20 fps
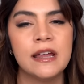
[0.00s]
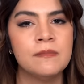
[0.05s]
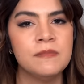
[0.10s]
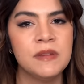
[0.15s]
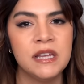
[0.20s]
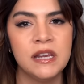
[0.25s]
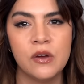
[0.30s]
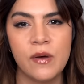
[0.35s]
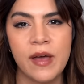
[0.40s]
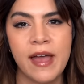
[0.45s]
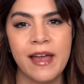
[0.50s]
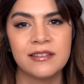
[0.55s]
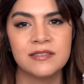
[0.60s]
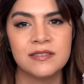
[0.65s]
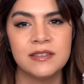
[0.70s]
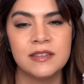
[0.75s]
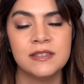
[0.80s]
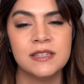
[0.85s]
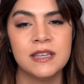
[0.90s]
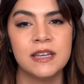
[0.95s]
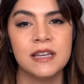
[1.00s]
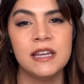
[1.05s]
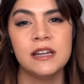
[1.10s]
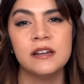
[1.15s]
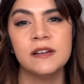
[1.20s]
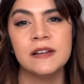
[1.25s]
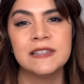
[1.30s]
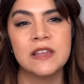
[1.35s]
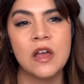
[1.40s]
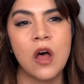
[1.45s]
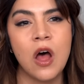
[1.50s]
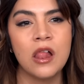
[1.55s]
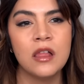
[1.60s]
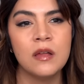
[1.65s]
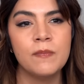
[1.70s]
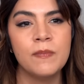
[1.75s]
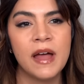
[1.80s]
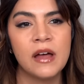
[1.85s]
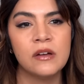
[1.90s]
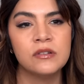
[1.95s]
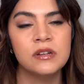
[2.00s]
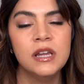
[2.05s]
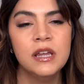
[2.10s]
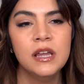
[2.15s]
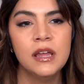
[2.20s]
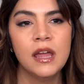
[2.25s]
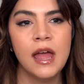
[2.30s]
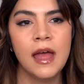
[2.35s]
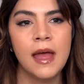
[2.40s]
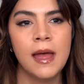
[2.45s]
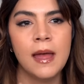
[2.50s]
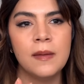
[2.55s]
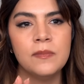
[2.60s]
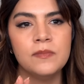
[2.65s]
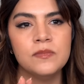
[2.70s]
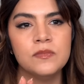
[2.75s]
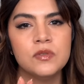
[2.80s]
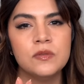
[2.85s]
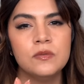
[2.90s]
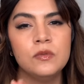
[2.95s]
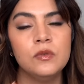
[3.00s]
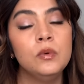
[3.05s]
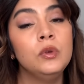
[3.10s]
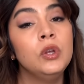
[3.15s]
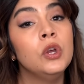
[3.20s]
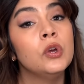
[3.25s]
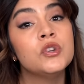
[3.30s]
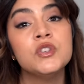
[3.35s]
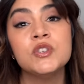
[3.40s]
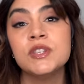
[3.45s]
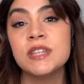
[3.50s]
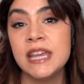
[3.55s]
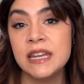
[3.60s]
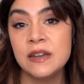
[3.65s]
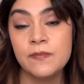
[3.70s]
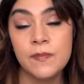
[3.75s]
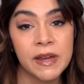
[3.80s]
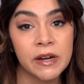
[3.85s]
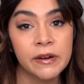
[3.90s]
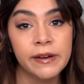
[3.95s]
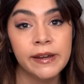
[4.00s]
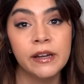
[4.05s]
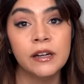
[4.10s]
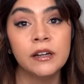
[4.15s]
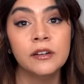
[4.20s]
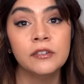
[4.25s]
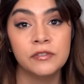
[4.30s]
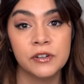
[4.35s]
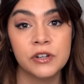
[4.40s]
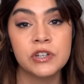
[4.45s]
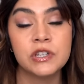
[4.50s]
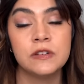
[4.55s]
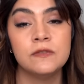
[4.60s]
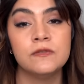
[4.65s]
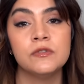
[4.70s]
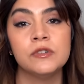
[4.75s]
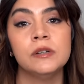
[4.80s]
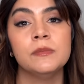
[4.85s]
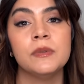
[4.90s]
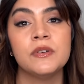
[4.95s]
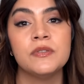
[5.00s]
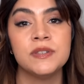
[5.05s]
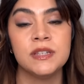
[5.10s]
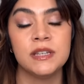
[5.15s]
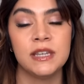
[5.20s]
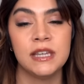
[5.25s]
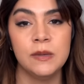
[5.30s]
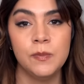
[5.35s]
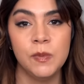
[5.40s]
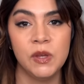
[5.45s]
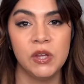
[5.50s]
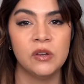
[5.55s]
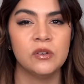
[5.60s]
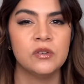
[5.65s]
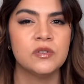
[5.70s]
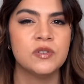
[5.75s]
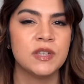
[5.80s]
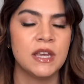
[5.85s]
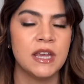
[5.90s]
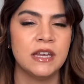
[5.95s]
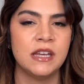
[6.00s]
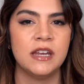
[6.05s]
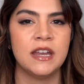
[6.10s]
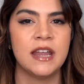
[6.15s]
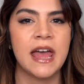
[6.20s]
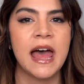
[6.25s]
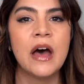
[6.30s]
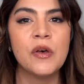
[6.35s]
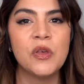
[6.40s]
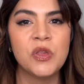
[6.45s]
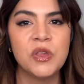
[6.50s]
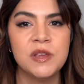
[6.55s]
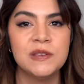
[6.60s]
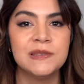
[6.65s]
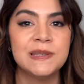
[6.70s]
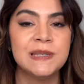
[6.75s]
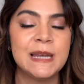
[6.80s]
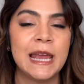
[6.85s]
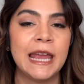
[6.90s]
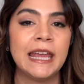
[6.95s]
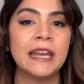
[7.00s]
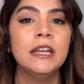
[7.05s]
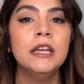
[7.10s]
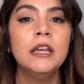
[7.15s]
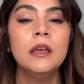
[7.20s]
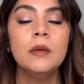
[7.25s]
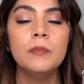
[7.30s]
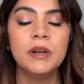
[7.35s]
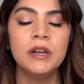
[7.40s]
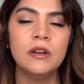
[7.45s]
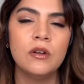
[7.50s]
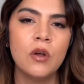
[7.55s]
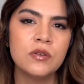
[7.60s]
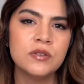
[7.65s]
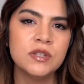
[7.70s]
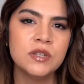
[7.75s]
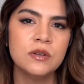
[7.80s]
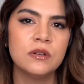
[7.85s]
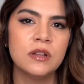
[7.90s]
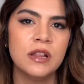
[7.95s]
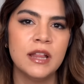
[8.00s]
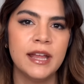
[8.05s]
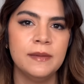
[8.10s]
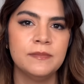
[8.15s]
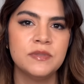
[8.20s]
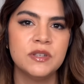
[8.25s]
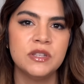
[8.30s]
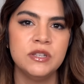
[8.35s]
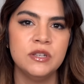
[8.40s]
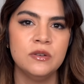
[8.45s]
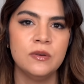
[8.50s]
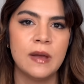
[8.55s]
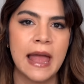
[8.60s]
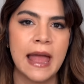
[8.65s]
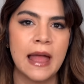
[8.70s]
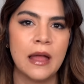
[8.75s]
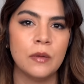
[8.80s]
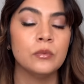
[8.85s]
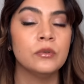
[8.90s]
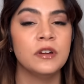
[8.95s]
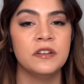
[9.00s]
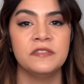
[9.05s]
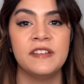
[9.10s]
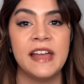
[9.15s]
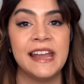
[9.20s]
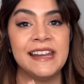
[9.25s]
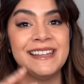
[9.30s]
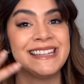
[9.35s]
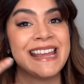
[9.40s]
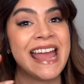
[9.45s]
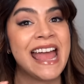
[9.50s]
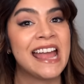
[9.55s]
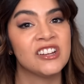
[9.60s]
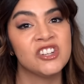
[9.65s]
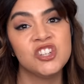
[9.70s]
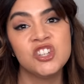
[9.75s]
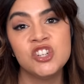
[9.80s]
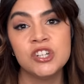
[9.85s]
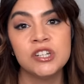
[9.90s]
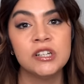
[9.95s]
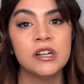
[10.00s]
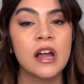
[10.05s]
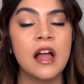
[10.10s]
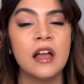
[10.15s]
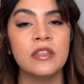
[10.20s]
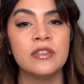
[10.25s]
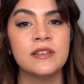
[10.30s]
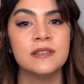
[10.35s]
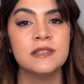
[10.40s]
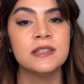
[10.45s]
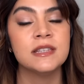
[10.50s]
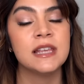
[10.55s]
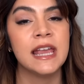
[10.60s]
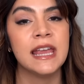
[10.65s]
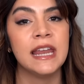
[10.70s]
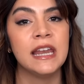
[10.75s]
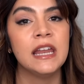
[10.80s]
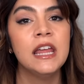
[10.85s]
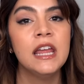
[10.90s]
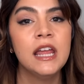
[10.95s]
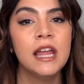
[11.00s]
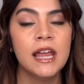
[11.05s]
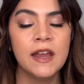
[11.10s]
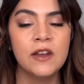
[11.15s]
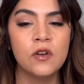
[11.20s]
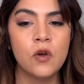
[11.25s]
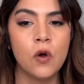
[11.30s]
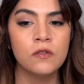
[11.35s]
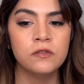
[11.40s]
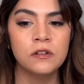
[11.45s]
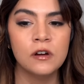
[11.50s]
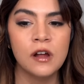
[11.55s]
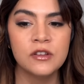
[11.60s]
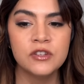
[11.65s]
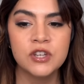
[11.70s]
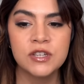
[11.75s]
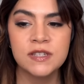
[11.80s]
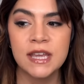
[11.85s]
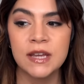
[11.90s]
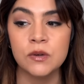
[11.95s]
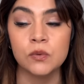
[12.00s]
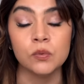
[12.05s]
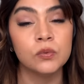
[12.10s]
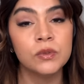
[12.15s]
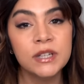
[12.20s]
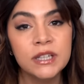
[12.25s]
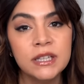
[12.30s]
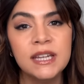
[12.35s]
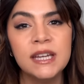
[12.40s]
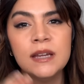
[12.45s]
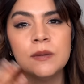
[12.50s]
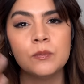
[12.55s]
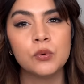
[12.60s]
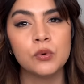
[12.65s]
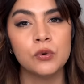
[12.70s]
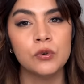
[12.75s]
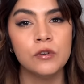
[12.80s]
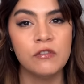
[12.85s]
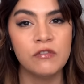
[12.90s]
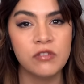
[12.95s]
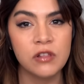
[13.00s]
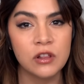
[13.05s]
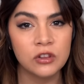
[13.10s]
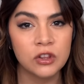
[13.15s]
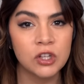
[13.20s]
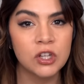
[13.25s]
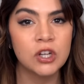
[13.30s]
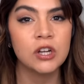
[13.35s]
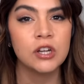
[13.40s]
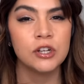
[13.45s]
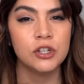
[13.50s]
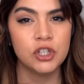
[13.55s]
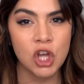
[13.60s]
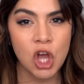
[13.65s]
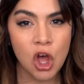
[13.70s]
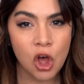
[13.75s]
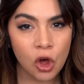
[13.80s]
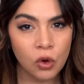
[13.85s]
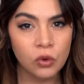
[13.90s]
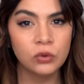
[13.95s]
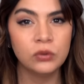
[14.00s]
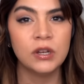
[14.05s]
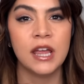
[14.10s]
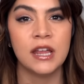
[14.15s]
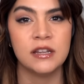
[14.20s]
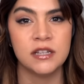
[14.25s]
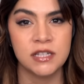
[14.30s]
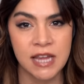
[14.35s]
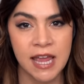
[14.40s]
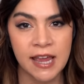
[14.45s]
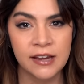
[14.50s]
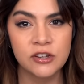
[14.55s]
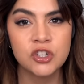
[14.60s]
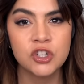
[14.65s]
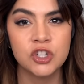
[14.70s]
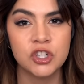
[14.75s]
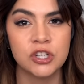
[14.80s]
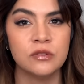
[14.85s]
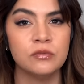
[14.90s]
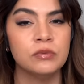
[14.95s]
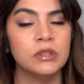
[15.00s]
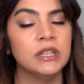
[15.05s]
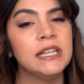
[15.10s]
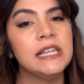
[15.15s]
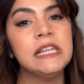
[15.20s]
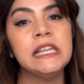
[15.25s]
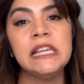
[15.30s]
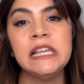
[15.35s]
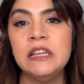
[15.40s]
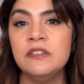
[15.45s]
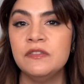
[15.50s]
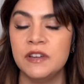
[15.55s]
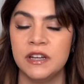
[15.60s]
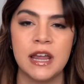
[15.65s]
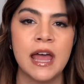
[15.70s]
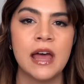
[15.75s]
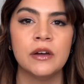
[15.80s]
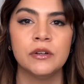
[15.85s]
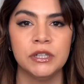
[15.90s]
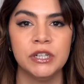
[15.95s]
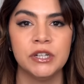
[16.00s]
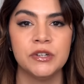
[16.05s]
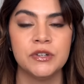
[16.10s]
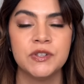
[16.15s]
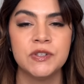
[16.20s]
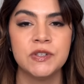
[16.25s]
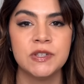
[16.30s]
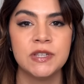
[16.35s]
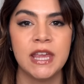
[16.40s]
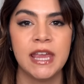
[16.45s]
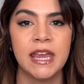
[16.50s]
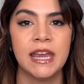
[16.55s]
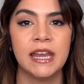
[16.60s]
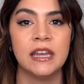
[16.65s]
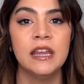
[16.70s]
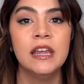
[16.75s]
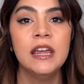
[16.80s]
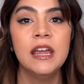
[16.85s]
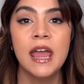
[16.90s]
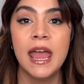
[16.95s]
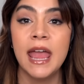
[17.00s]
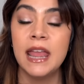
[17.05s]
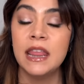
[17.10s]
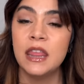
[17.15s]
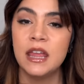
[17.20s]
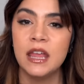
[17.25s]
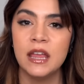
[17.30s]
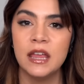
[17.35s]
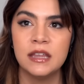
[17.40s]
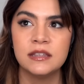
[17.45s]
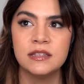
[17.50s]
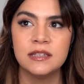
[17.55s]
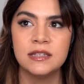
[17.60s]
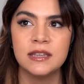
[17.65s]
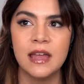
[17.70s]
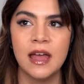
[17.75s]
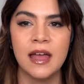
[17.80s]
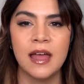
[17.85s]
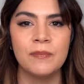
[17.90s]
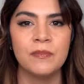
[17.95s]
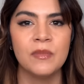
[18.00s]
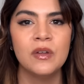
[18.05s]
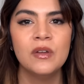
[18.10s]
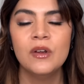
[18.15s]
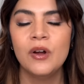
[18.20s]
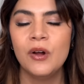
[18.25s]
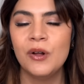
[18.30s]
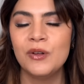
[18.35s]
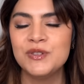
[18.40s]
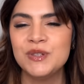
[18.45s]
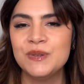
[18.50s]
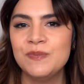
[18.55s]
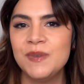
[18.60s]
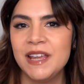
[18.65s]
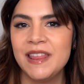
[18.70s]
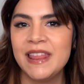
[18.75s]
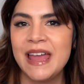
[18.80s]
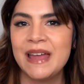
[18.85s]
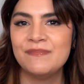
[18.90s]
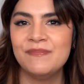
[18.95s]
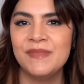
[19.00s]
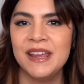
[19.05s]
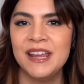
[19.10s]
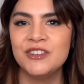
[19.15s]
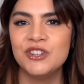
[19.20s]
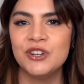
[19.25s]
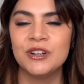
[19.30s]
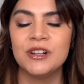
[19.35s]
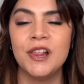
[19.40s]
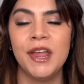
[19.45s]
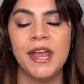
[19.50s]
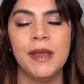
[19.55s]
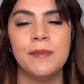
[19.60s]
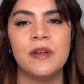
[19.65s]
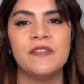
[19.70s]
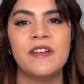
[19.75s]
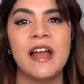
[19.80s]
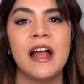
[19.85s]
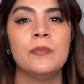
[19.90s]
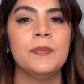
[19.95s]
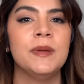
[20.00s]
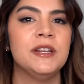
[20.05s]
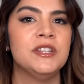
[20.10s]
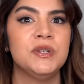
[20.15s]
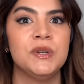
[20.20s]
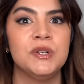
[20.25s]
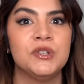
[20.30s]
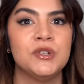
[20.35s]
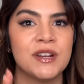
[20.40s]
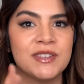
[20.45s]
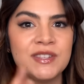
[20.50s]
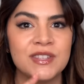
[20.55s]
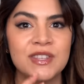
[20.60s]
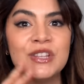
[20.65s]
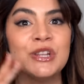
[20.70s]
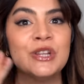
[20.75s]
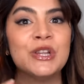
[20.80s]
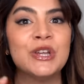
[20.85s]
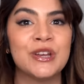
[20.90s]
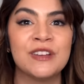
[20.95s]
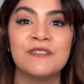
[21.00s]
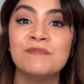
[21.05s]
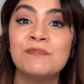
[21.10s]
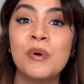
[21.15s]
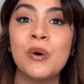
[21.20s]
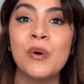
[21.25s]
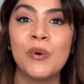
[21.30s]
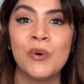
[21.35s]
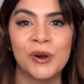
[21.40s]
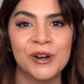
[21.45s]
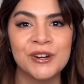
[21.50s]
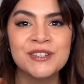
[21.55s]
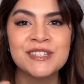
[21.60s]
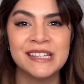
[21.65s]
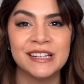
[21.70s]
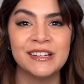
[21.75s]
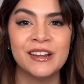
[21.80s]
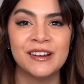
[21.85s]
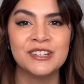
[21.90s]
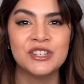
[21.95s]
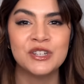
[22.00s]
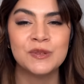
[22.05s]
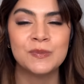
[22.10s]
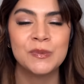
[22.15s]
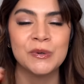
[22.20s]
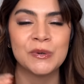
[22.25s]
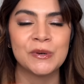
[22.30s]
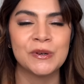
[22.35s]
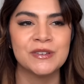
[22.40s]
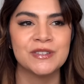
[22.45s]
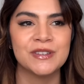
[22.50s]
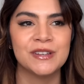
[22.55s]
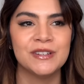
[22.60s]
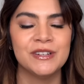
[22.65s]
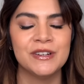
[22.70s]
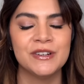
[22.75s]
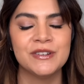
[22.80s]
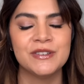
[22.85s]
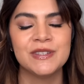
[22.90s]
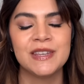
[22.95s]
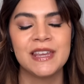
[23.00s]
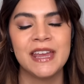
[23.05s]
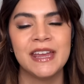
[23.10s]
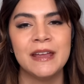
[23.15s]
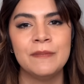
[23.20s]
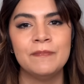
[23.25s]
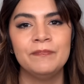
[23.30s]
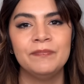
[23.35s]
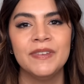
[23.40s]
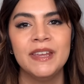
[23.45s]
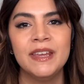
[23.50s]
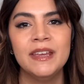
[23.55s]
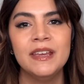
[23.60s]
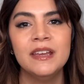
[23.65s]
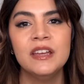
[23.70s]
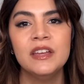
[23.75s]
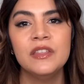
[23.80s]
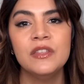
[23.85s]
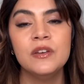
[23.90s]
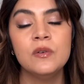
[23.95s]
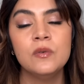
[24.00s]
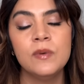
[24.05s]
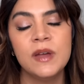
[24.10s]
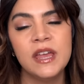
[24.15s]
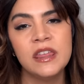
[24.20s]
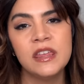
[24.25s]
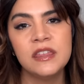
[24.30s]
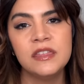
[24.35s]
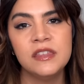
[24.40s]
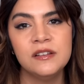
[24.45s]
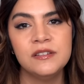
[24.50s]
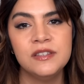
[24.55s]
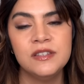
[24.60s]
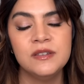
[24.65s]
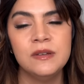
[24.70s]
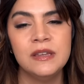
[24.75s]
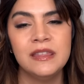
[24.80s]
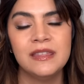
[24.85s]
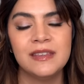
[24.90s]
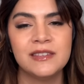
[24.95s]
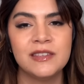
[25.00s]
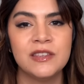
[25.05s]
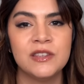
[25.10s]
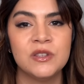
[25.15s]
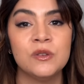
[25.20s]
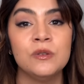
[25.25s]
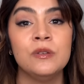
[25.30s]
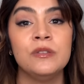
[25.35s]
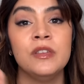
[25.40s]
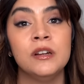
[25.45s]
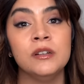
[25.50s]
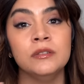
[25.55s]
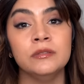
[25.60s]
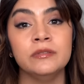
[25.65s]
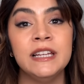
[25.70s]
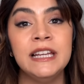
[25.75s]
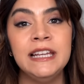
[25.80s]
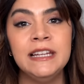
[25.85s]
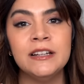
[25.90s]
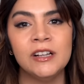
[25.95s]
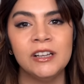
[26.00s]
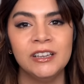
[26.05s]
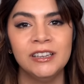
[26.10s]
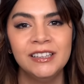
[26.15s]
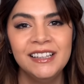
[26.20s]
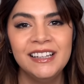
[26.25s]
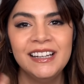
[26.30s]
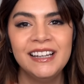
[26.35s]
amino acids in here. It's all about your skin barrier, first and foremost, and keeping your skin in a healthy state. But it also claims to help refine texture on the skin and overall just like really improve the look, tone, and texture, really even out your skin. And it's also making that major claim of helping to address the look of pores and large pores on your skin. The way that they're doing this is through their Reedle,